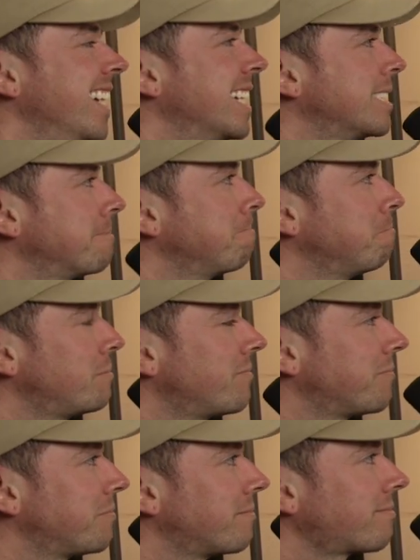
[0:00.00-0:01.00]
I've been wrong
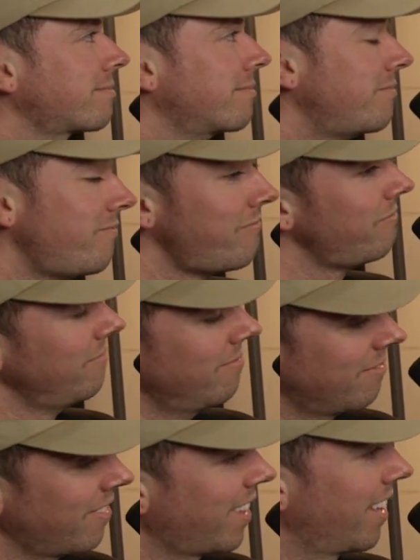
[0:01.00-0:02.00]
before, Jake.
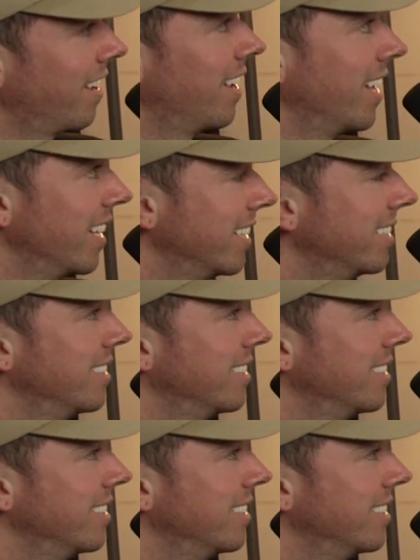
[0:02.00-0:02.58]
You're right.